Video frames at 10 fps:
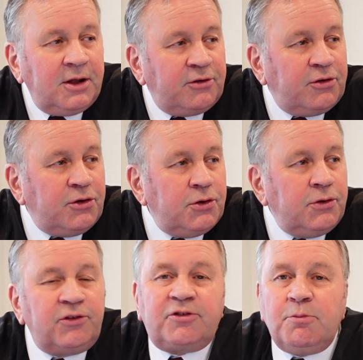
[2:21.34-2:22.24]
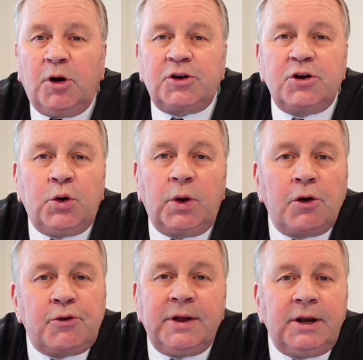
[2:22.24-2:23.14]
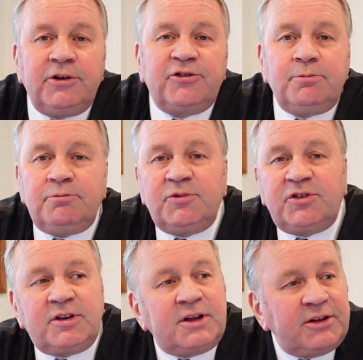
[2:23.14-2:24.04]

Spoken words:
To use modern colloquialisms,